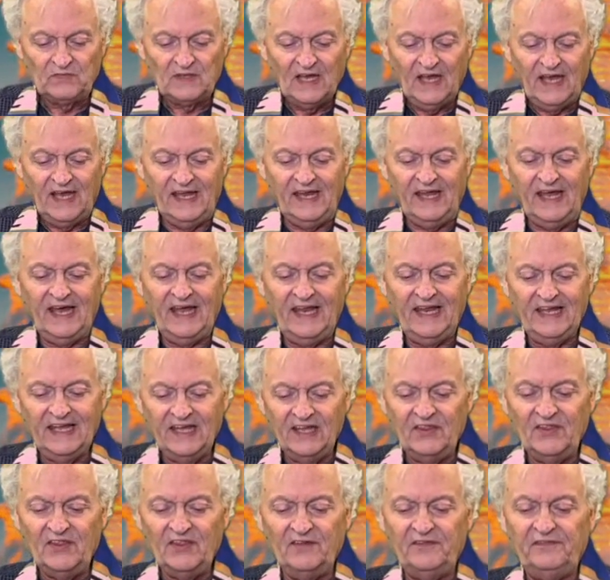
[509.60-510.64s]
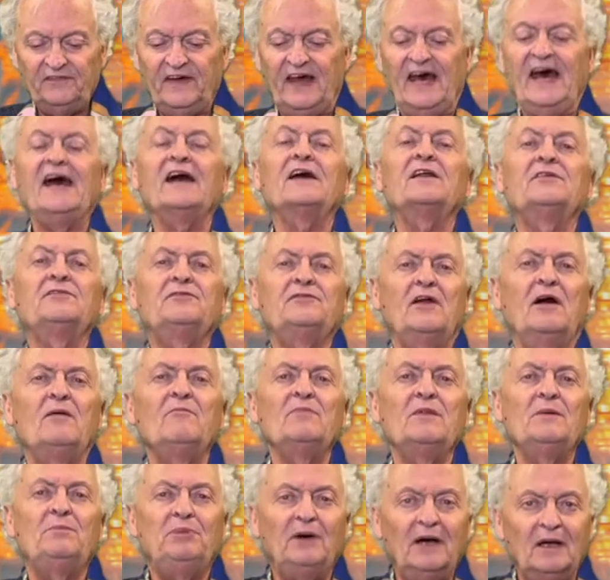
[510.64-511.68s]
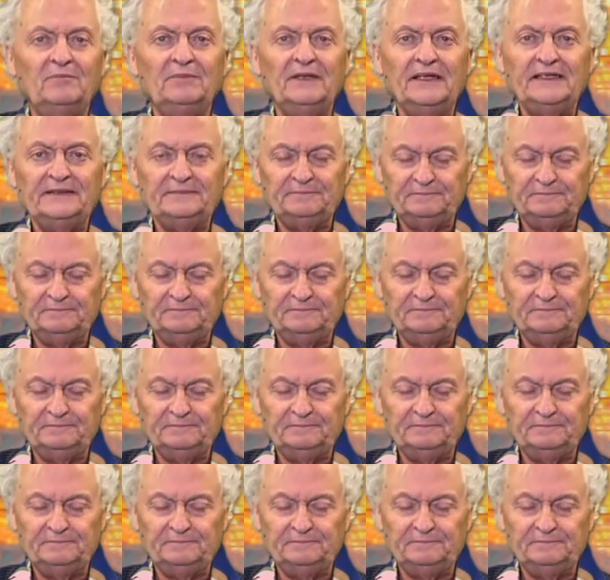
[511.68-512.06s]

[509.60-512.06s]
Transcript: and had hidden the fact from the public.